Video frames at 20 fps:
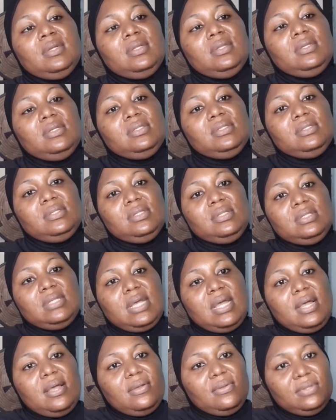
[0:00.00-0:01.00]
this is
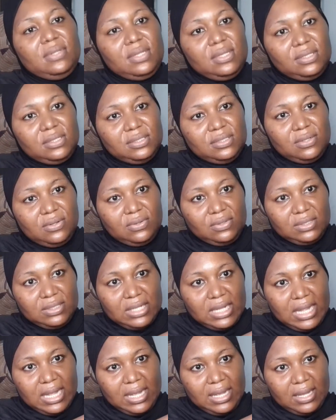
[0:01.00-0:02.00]
how this looks
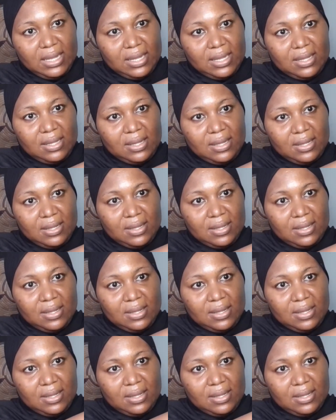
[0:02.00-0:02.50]
like.